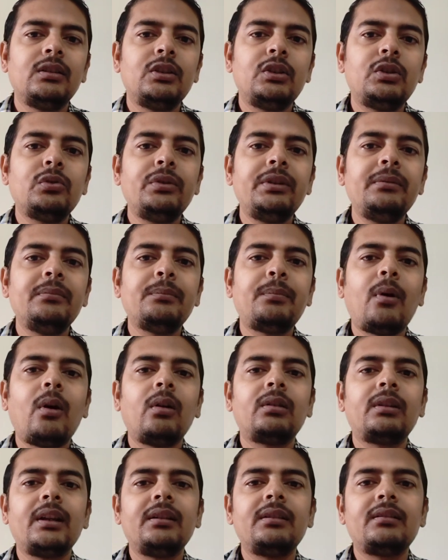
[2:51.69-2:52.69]
two
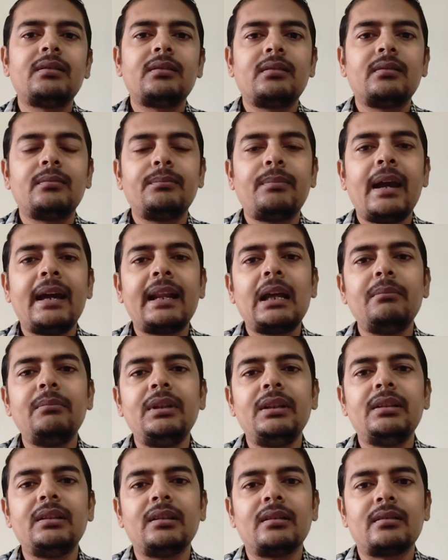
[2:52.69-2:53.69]
important
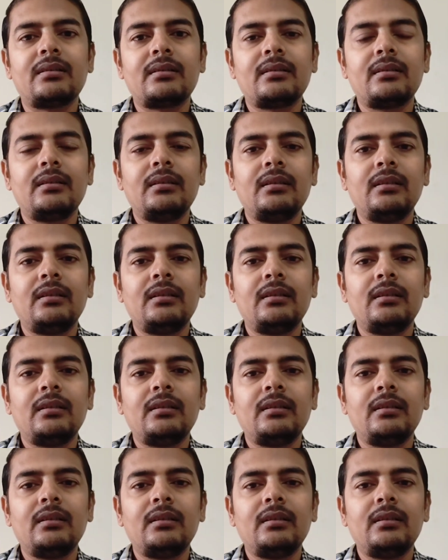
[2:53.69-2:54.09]
parameters.